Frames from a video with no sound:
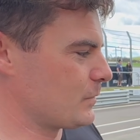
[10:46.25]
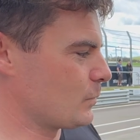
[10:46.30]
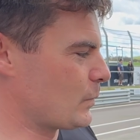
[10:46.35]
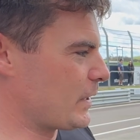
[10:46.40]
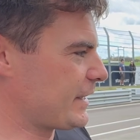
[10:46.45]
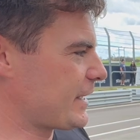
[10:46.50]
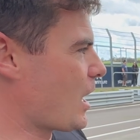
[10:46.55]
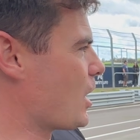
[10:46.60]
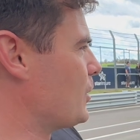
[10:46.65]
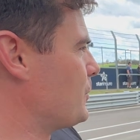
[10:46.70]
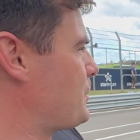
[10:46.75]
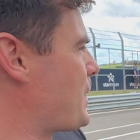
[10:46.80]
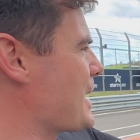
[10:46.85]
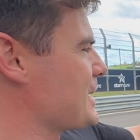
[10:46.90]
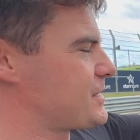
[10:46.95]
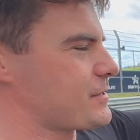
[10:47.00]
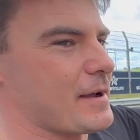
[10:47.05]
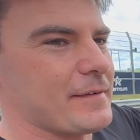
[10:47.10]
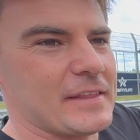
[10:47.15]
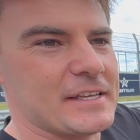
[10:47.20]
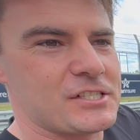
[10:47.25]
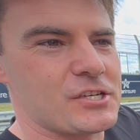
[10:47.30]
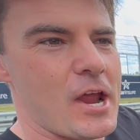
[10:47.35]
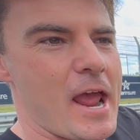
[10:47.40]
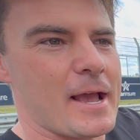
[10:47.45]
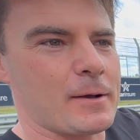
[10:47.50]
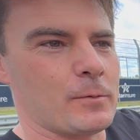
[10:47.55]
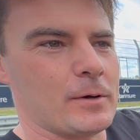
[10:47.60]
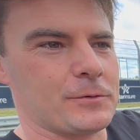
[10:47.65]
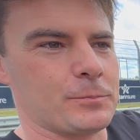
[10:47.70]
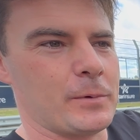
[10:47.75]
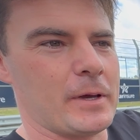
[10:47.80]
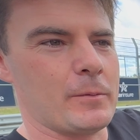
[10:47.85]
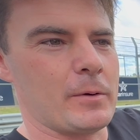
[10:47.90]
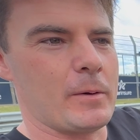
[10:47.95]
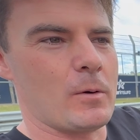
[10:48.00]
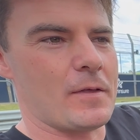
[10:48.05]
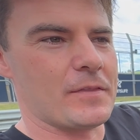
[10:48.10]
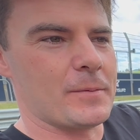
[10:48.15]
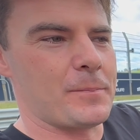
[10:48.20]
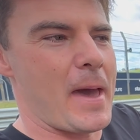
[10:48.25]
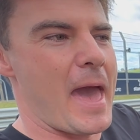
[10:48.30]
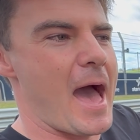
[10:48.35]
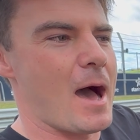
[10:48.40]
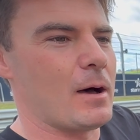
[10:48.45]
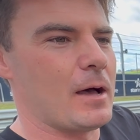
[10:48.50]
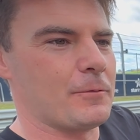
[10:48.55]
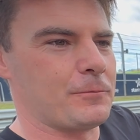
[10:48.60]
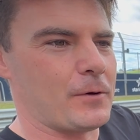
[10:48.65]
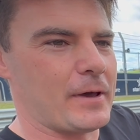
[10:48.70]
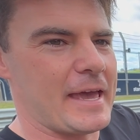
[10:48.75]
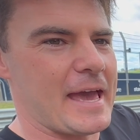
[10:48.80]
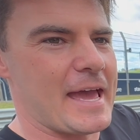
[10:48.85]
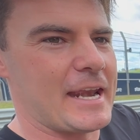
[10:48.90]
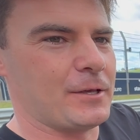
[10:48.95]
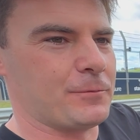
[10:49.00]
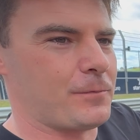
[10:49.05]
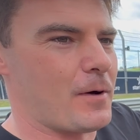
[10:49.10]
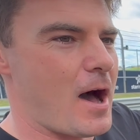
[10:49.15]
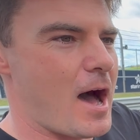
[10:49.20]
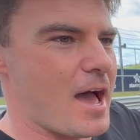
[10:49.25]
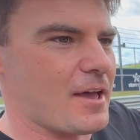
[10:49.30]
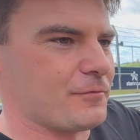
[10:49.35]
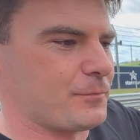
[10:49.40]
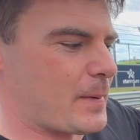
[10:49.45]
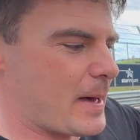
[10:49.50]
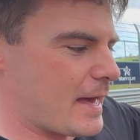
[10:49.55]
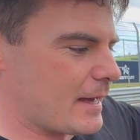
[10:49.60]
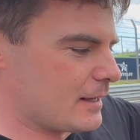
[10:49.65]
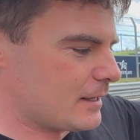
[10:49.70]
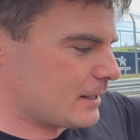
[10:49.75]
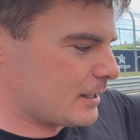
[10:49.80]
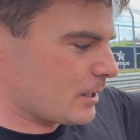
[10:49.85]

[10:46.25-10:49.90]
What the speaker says: We go and buzz around the track when we want the power for E85, but